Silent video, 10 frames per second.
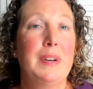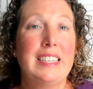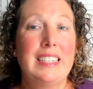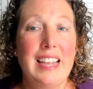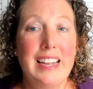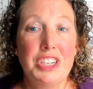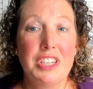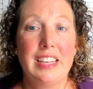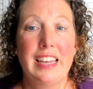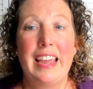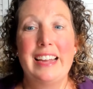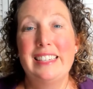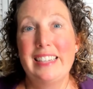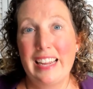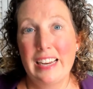essentially, a
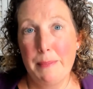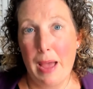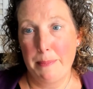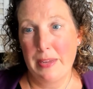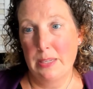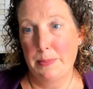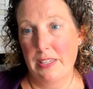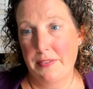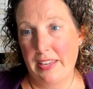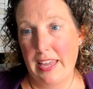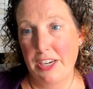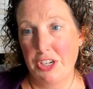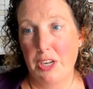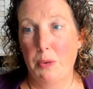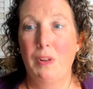data mapping
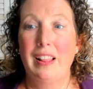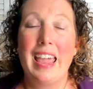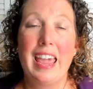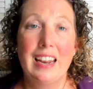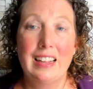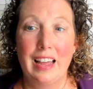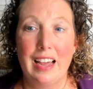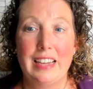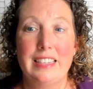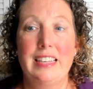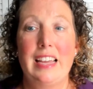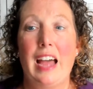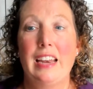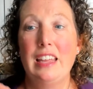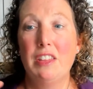specification will analyze
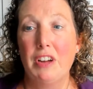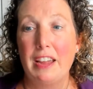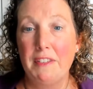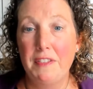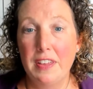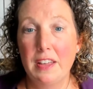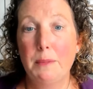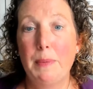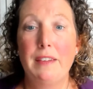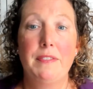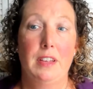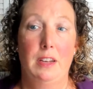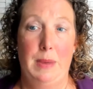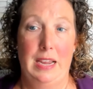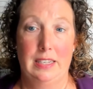on either a
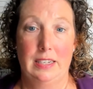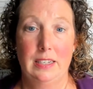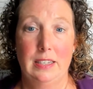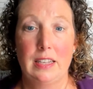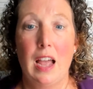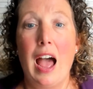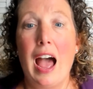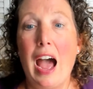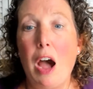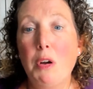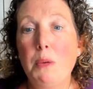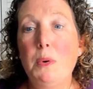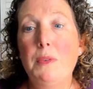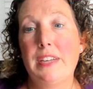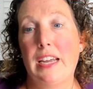field-by-field basis how to
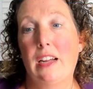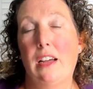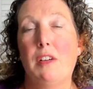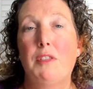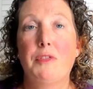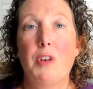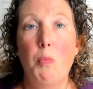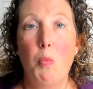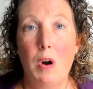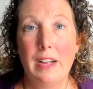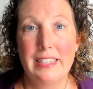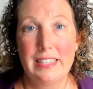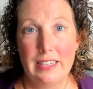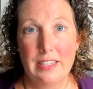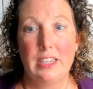move data from one
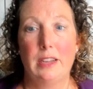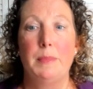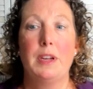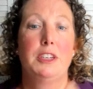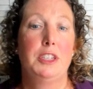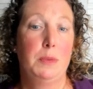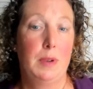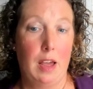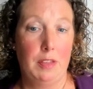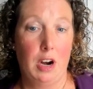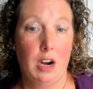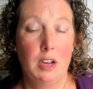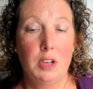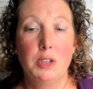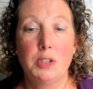system to another.
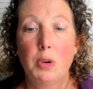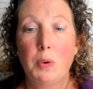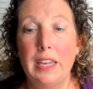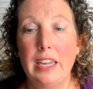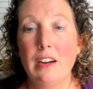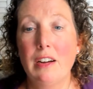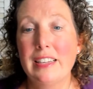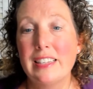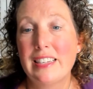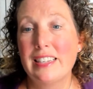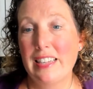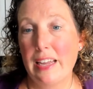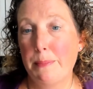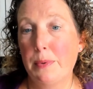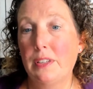So here is a
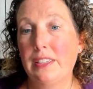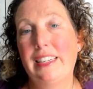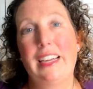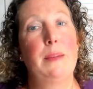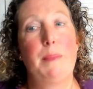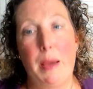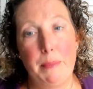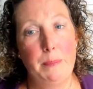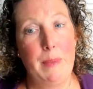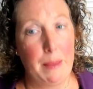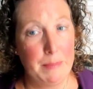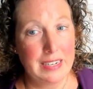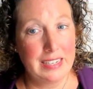sample data map mapping